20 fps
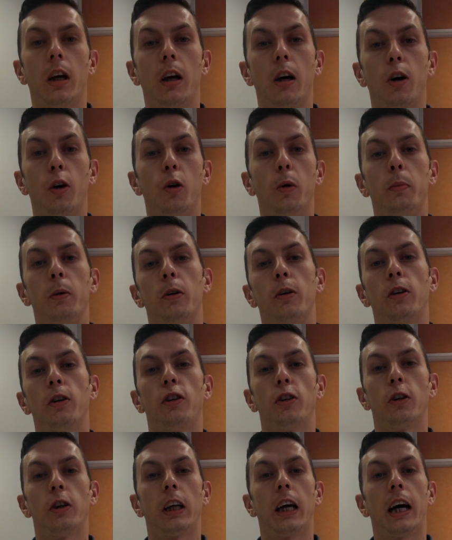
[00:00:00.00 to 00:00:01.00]

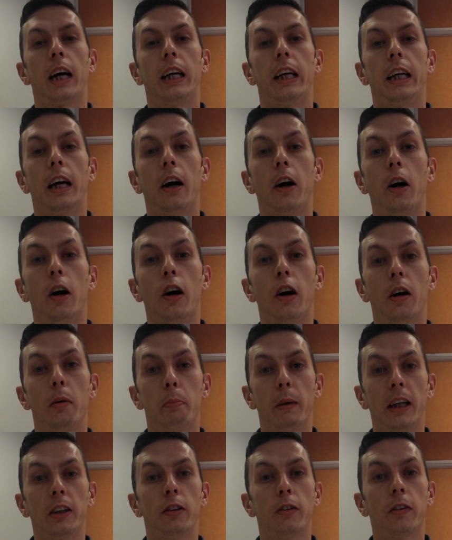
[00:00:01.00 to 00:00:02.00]
Orbanox UK are a
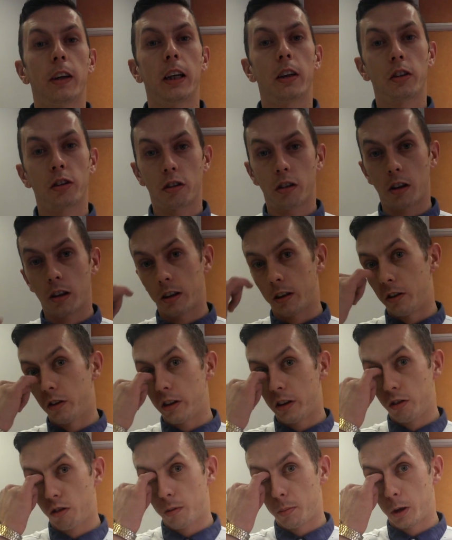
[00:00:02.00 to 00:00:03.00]
manufacturer and
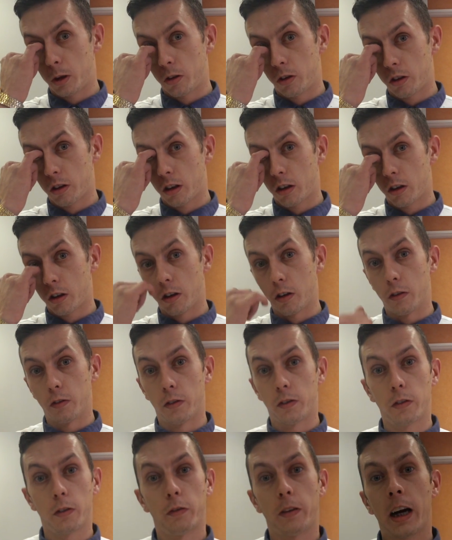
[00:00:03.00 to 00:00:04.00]
distributor of
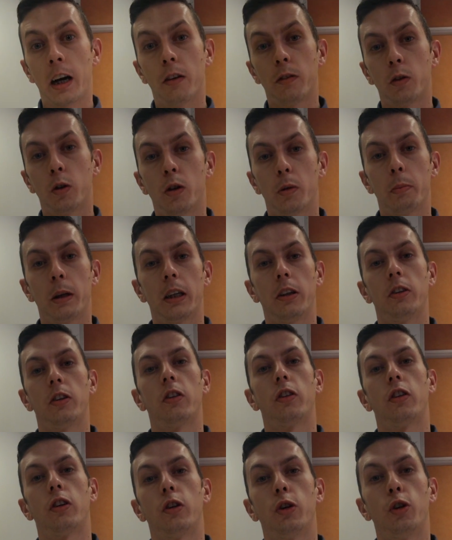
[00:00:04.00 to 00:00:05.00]
valve
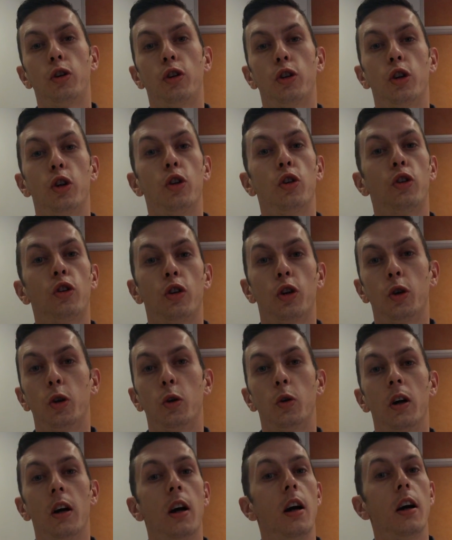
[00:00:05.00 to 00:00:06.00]
automation solutions
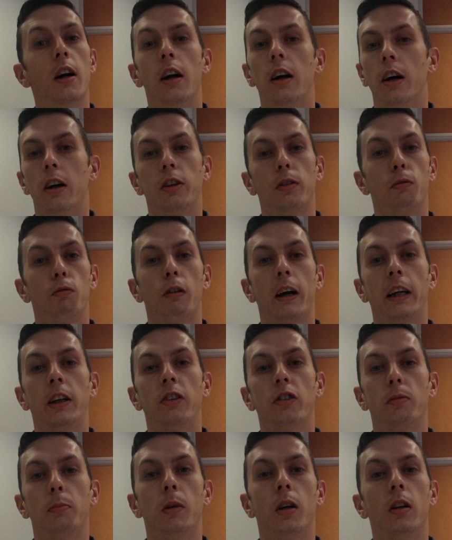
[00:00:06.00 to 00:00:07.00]
to a
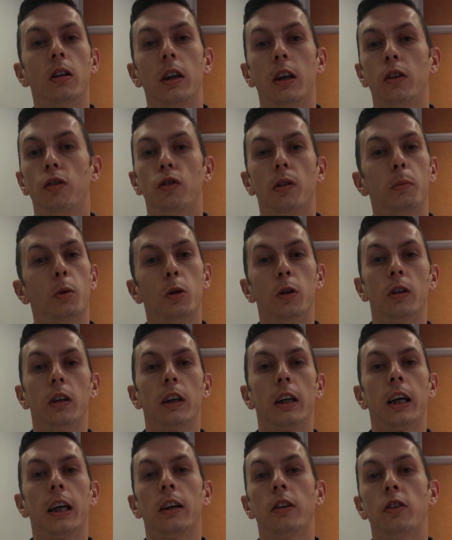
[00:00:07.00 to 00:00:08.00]
range of markets, from oil
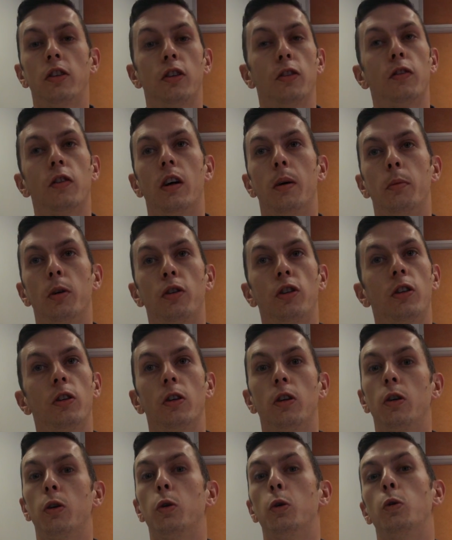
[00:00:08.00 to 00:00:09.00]
and gas to
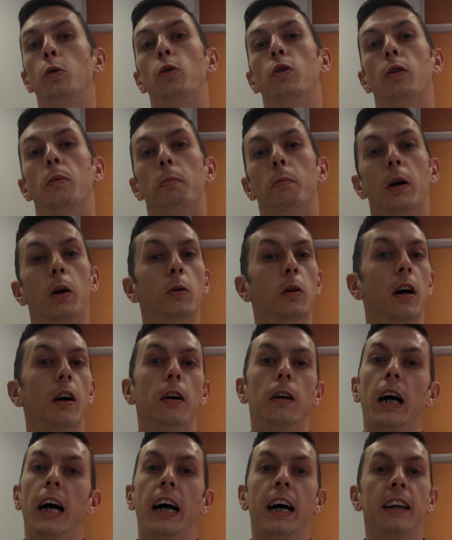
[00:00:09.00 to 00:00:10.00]
pharmaceutical to bulk
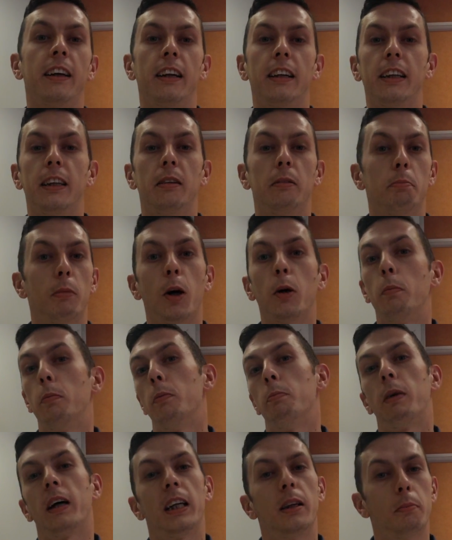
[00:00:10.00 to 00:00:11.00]
handling, pulp
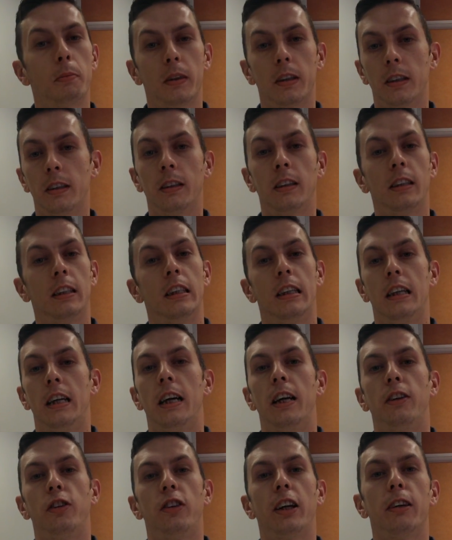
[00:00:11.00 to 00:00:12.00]
and paper,
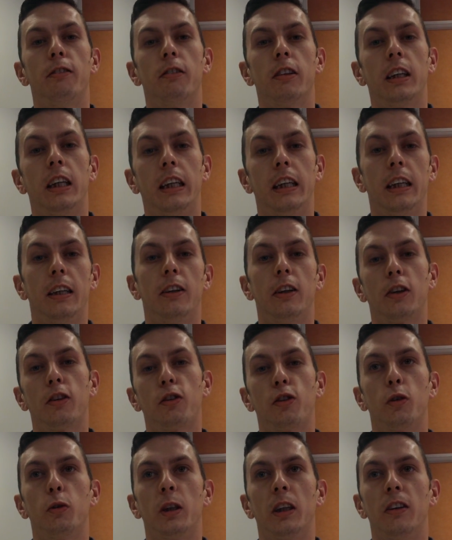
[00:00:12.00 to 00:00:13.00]
generally
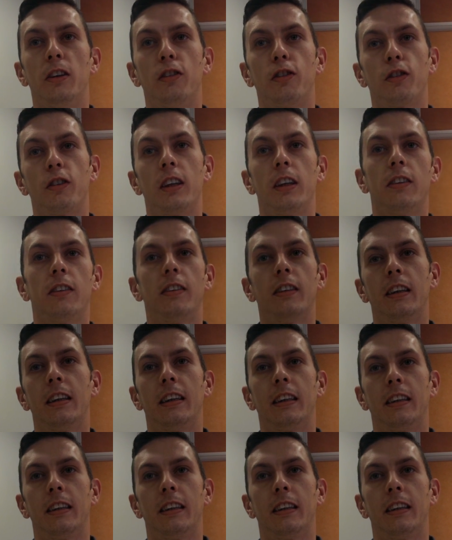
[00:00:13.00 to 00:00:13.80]
industrial industries.